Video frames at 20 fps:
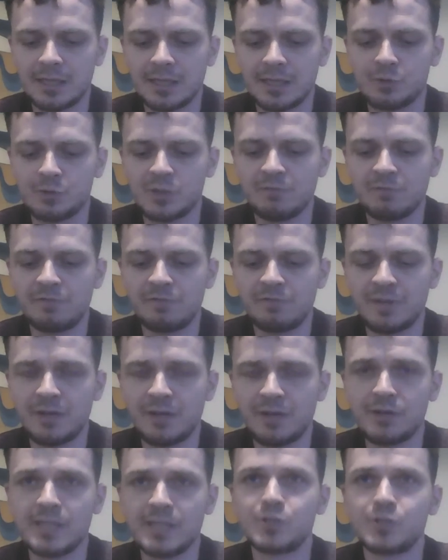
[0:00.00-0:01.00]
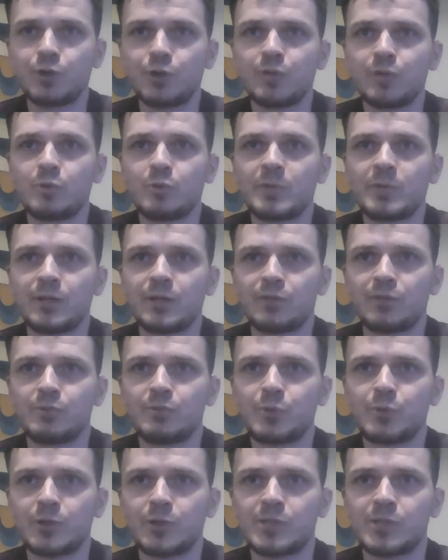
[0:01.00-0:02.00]
it was a very enjoyable part
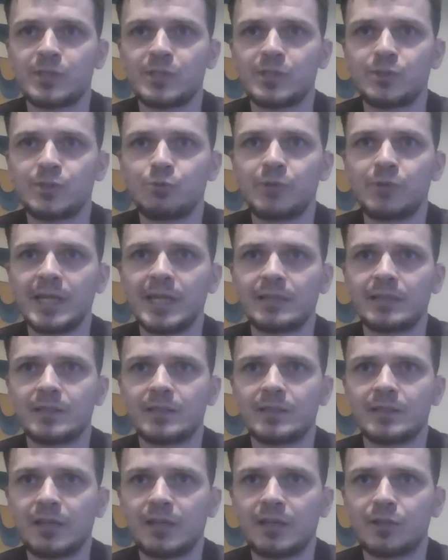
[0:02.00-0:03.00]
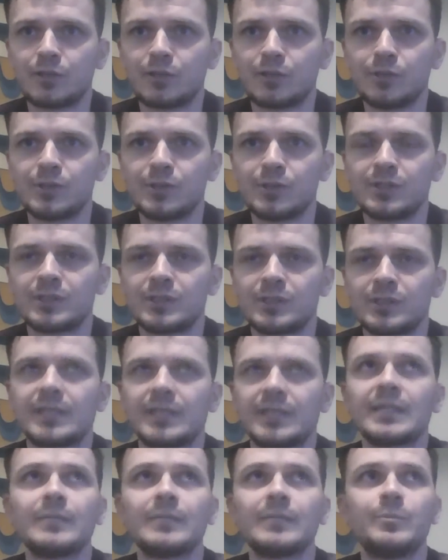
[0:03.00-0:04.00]
of the process to write the characters.
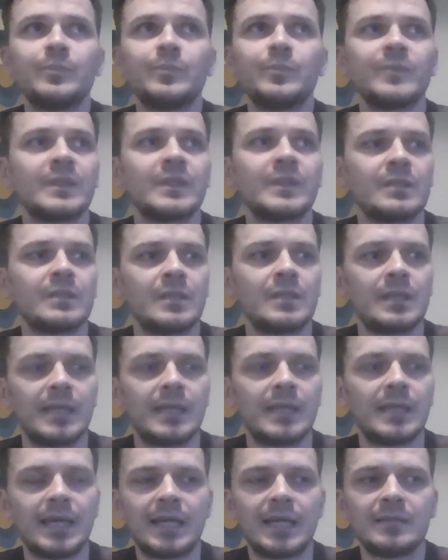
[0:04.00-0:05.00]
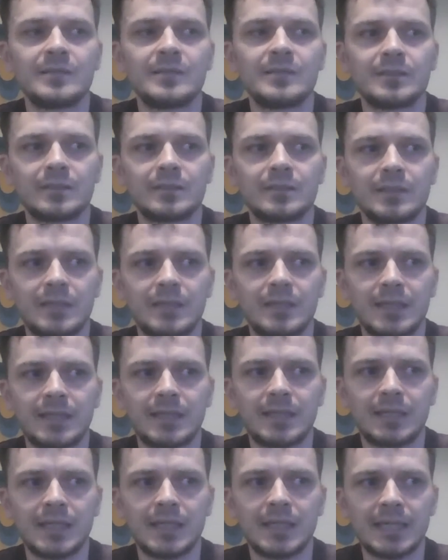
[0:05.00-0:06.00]
And I
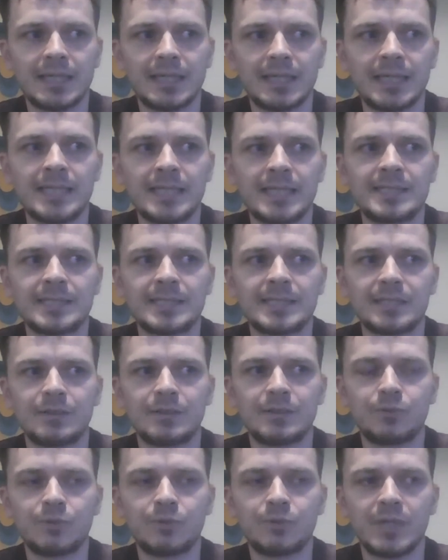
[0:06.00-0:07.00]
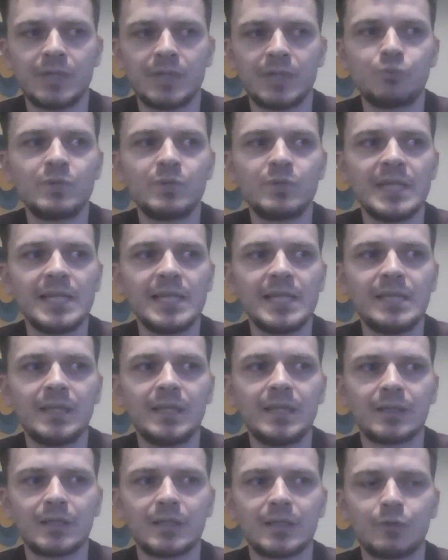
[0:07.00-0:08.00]
was
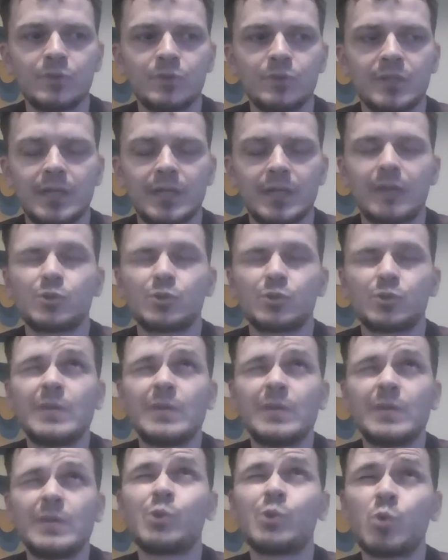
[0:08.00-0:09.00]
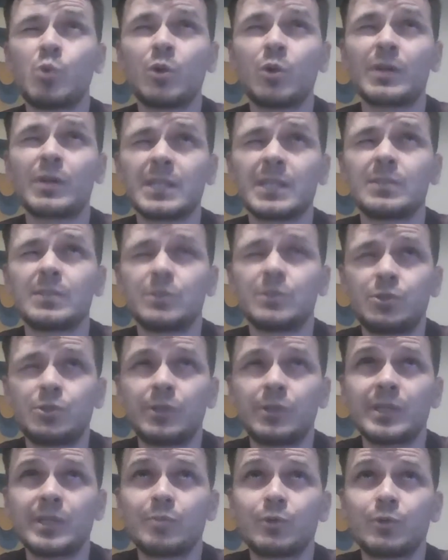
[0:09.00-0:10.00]
really rewarded
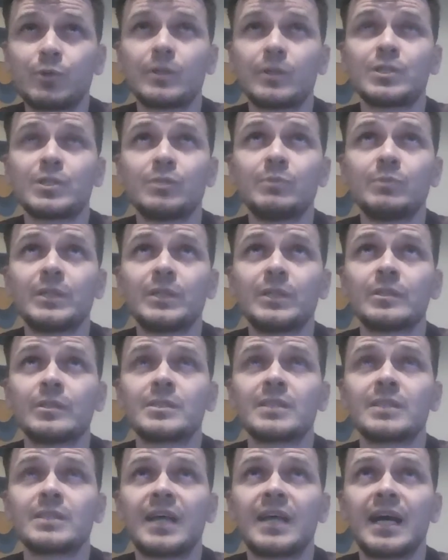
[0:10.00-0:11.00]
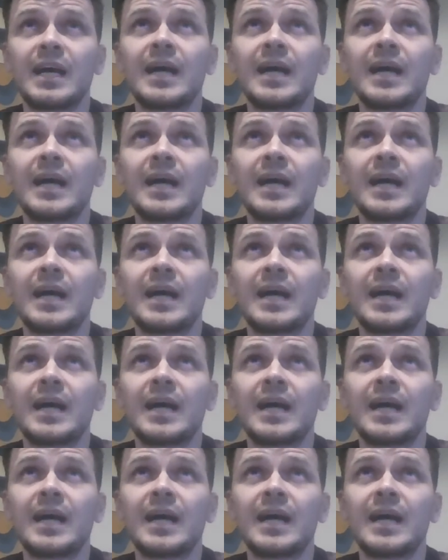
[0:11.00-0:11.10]
during the production, because